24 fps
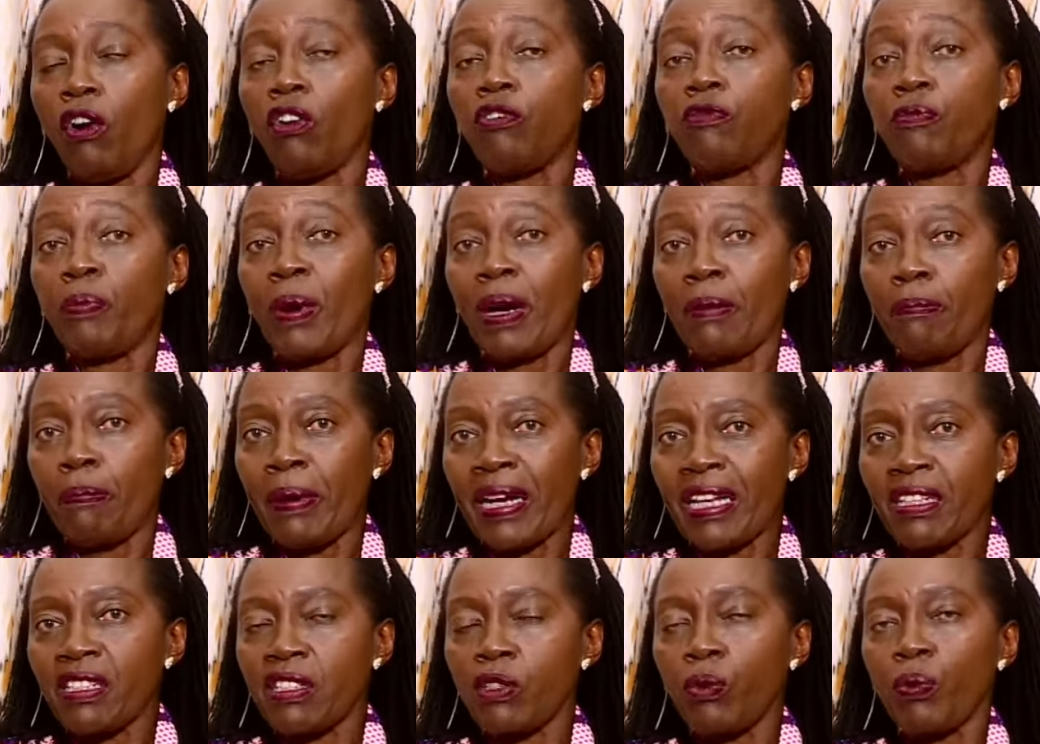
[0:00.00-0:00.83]
of
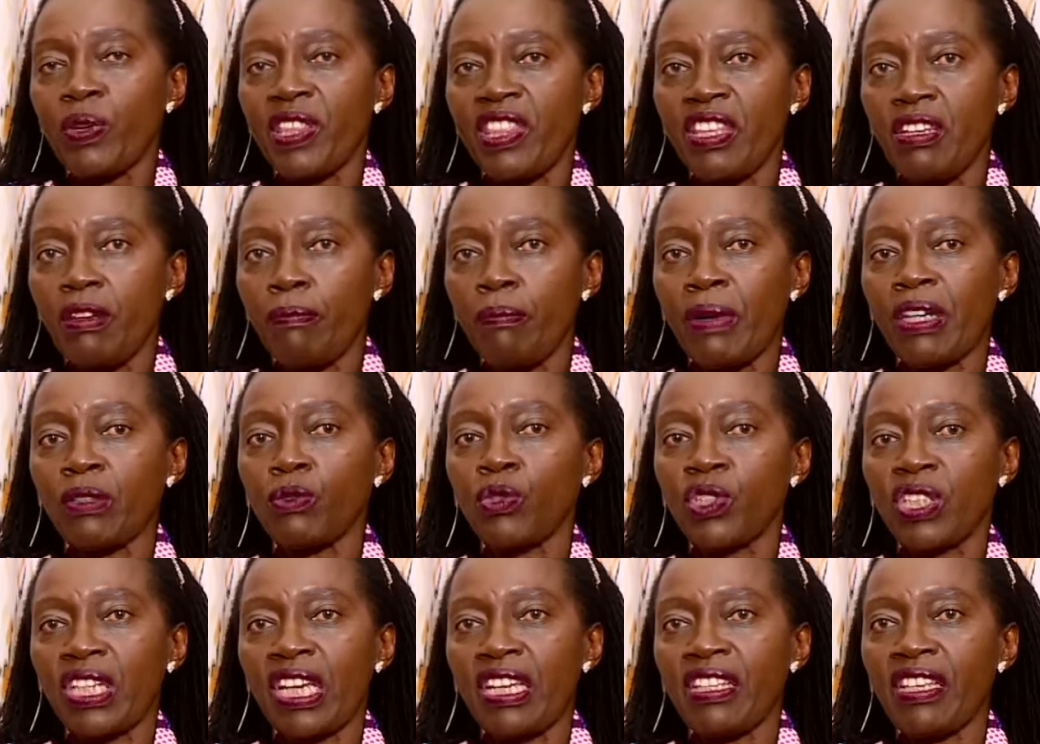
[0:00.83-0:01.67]
purpose within
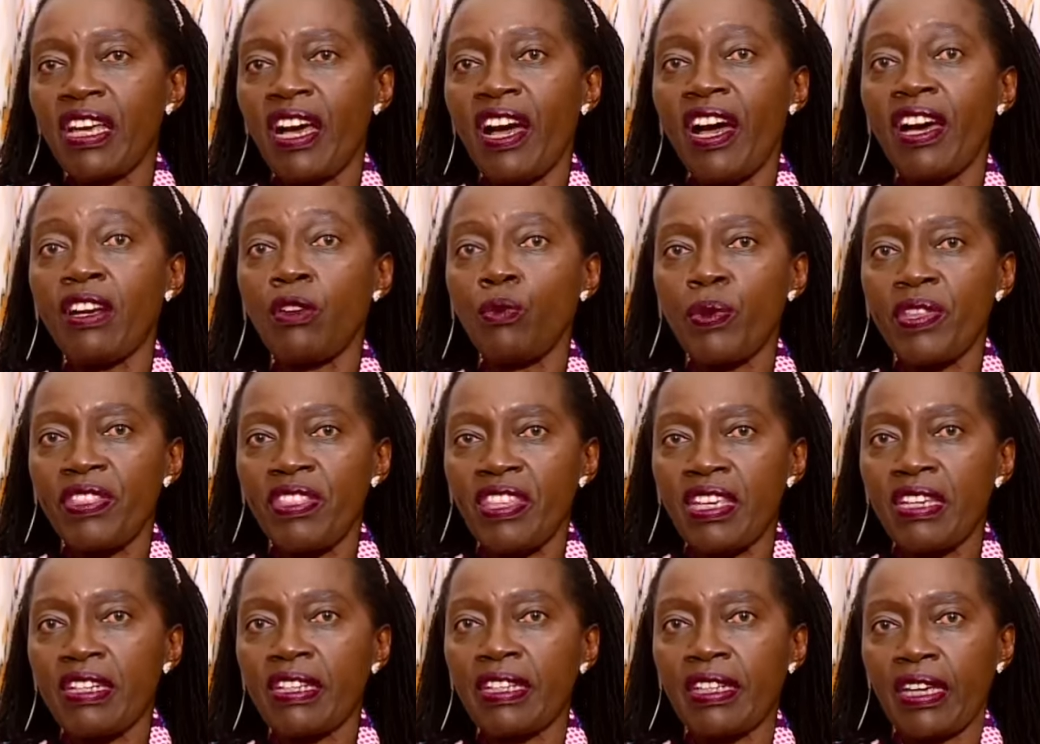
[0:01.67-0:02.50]
Mount Kenya and
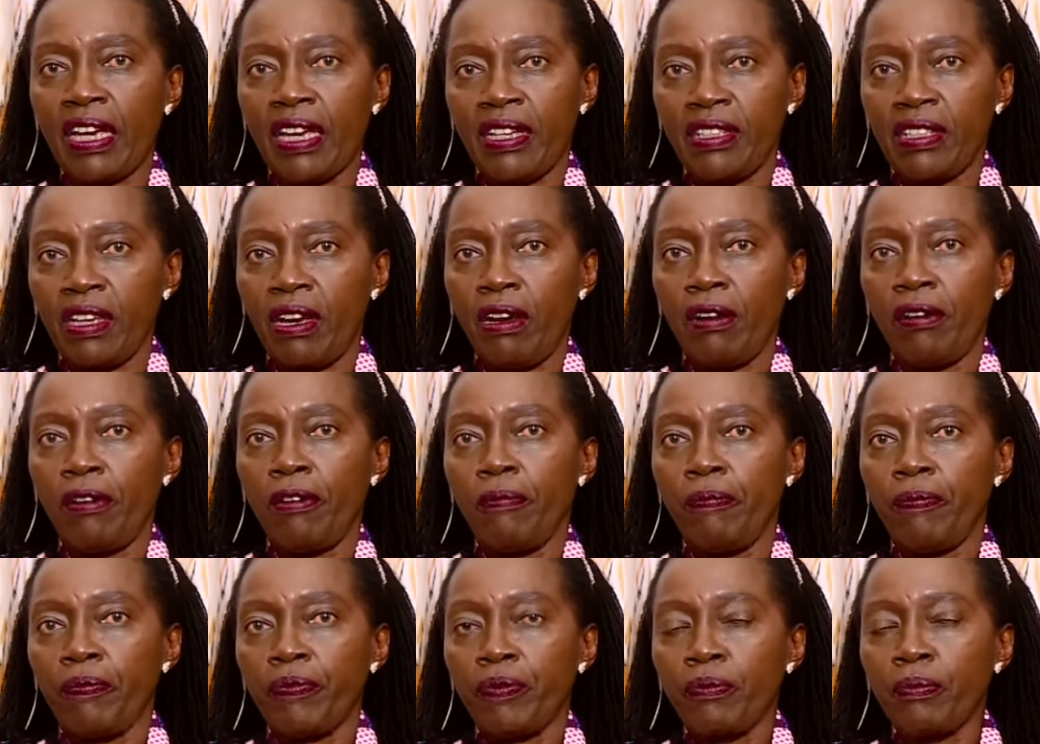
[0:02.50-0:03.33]
within Kenya,
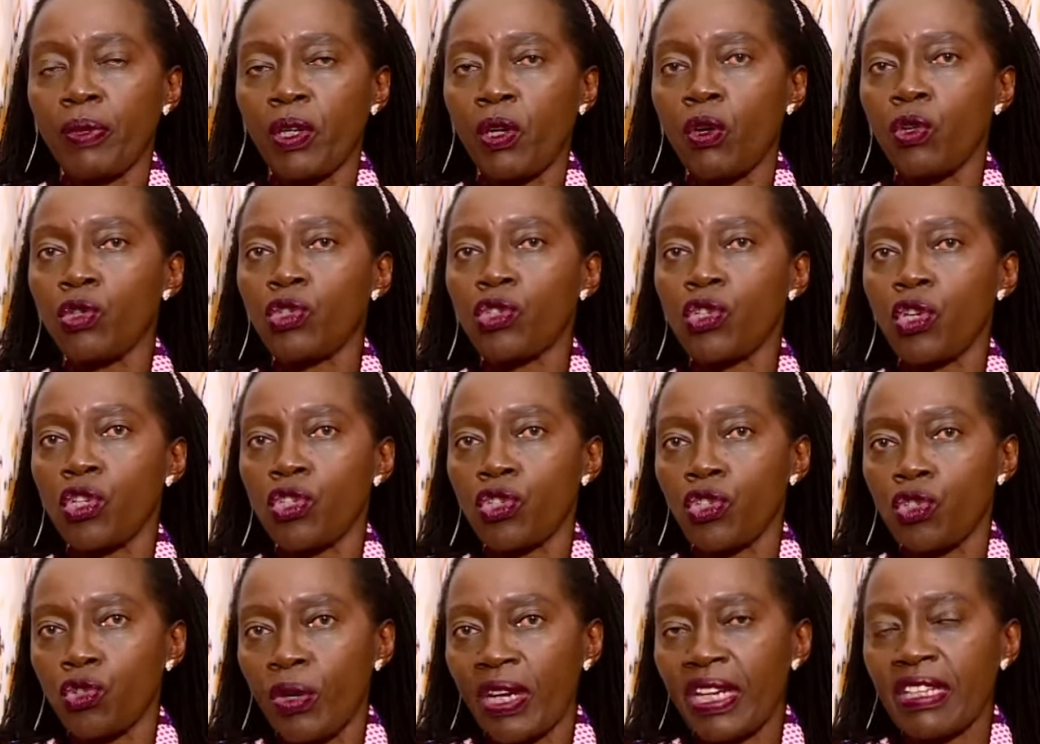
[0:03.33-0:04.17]

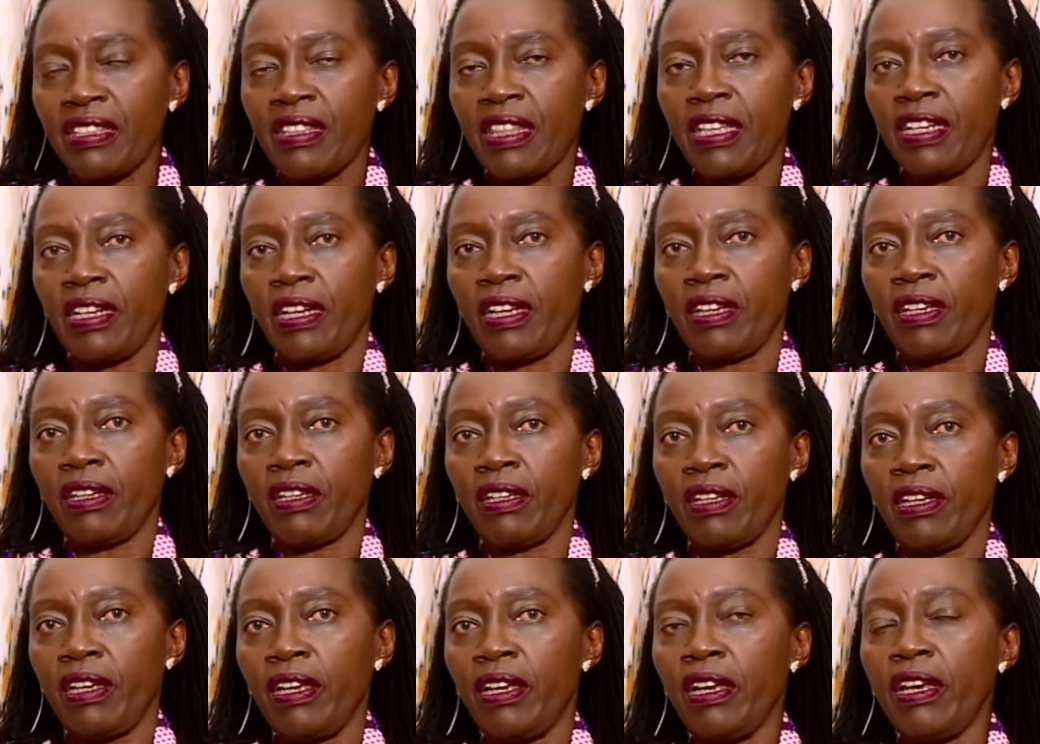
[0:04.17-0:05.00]
because
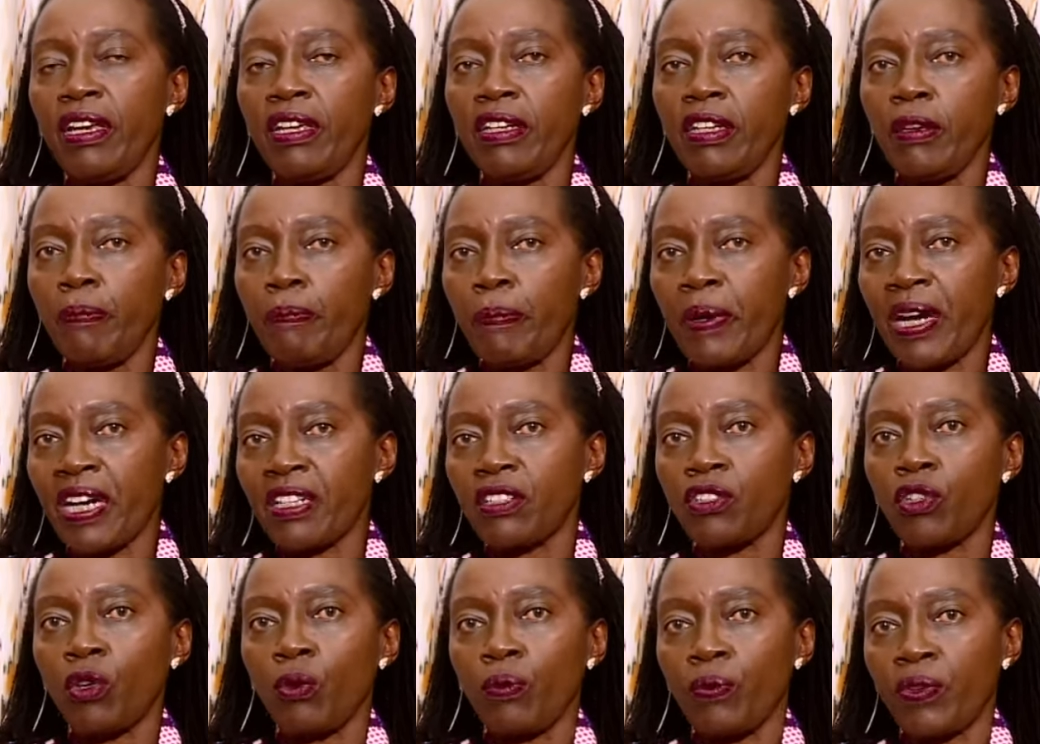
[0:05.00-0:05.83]
strengthening any
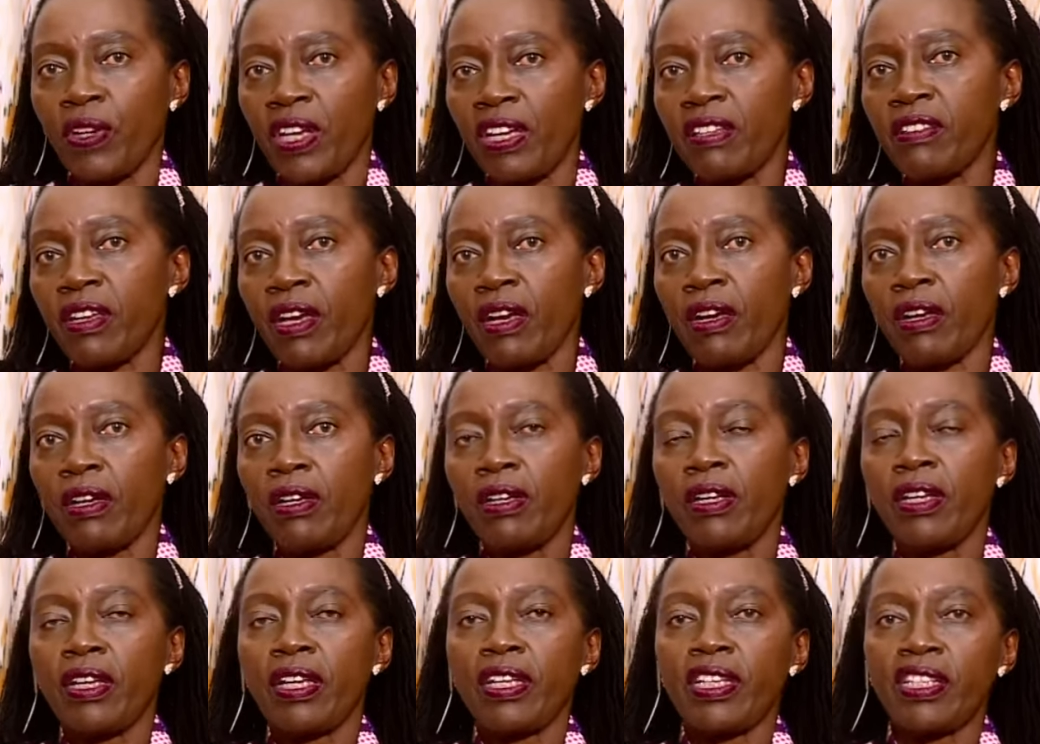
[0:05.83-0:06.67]
part of Kenya
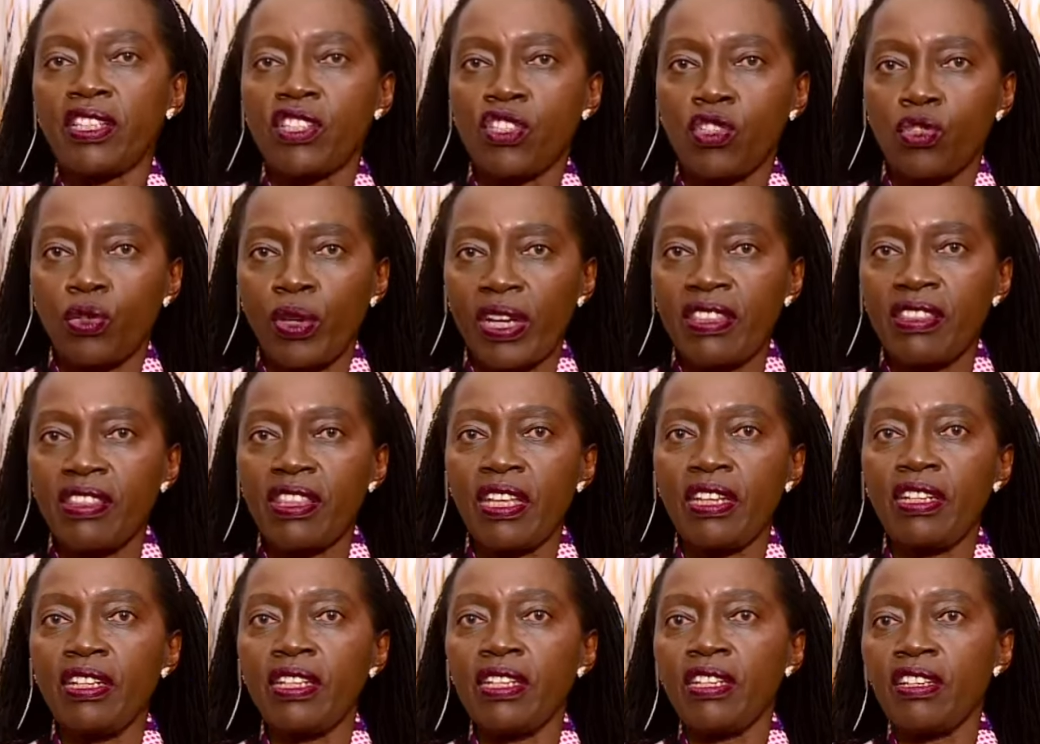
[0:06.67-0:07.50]
is
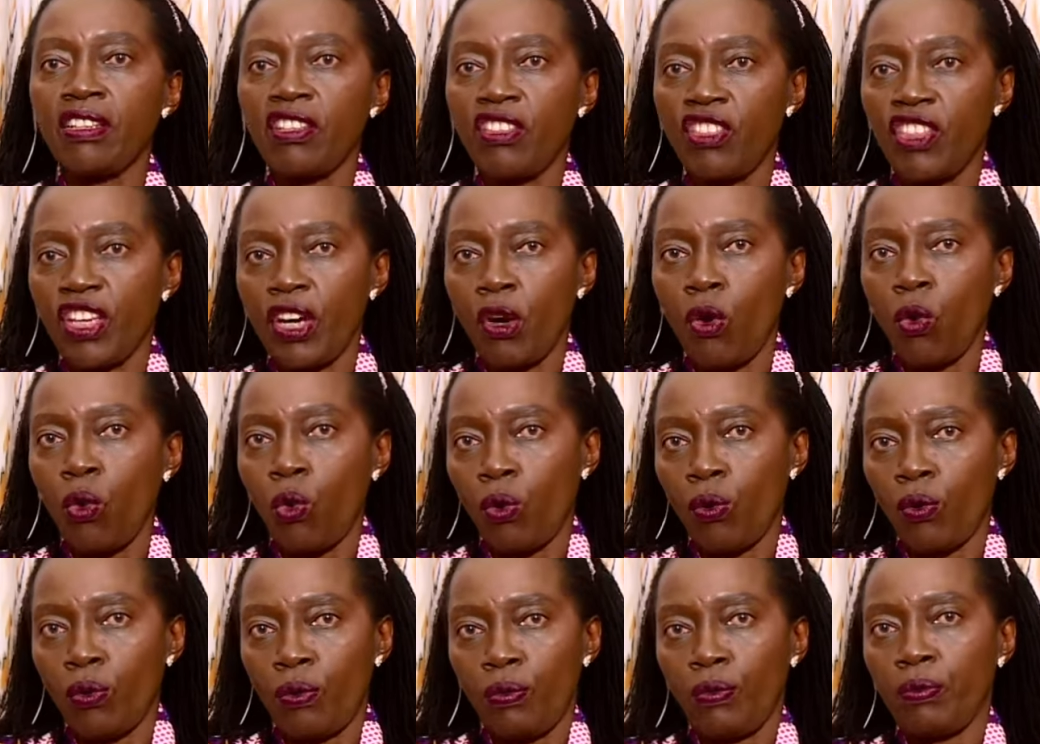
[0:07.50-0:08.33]
strengthening the
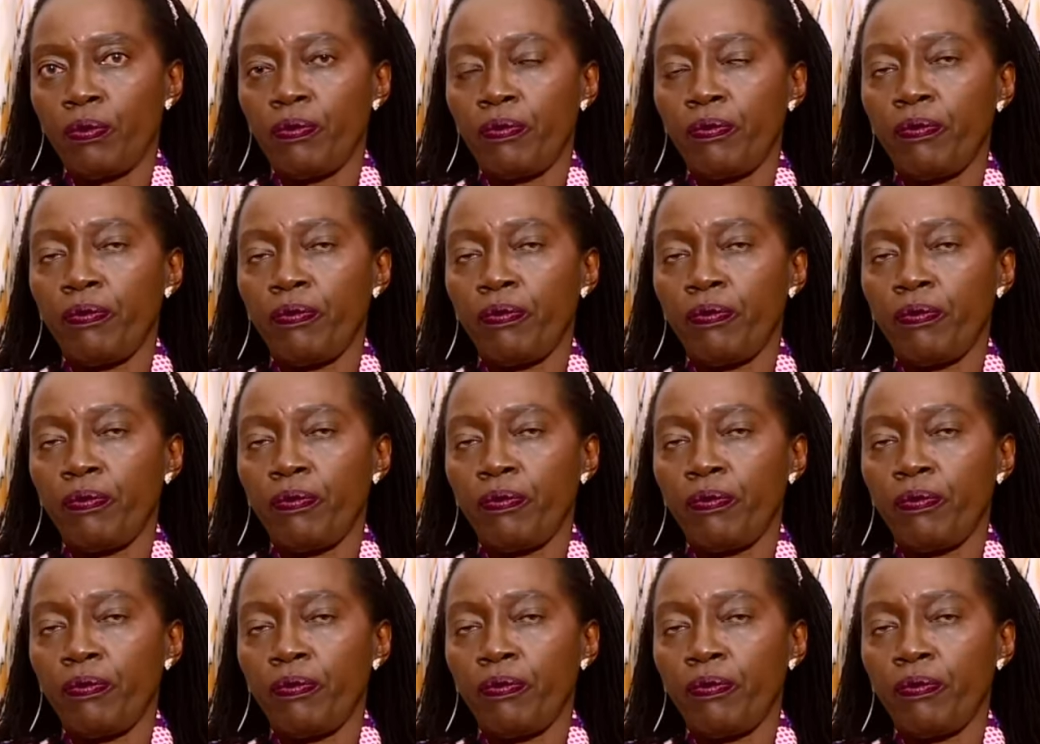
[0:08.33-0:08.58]
whole.